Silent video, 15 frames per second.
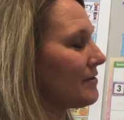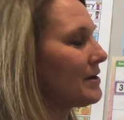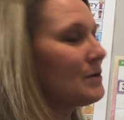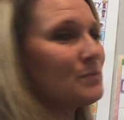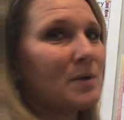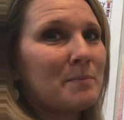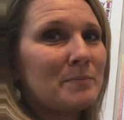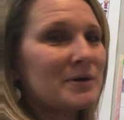
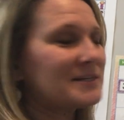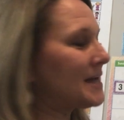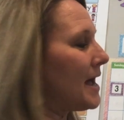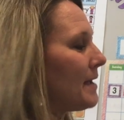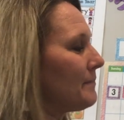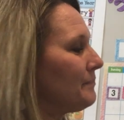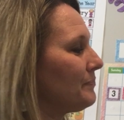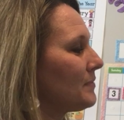And one more
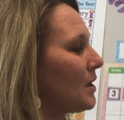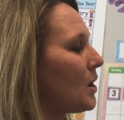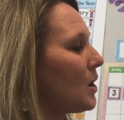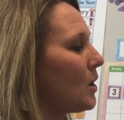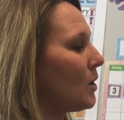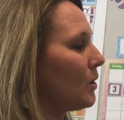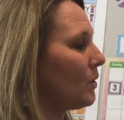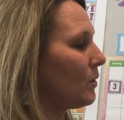time.
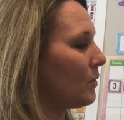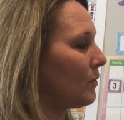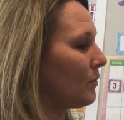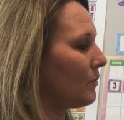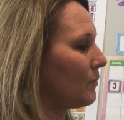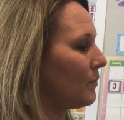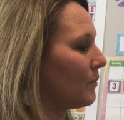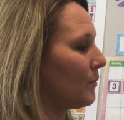
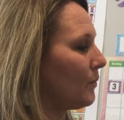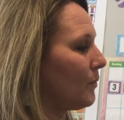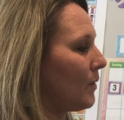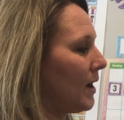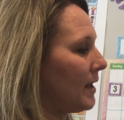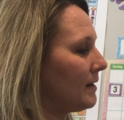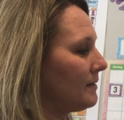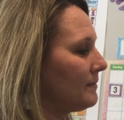1,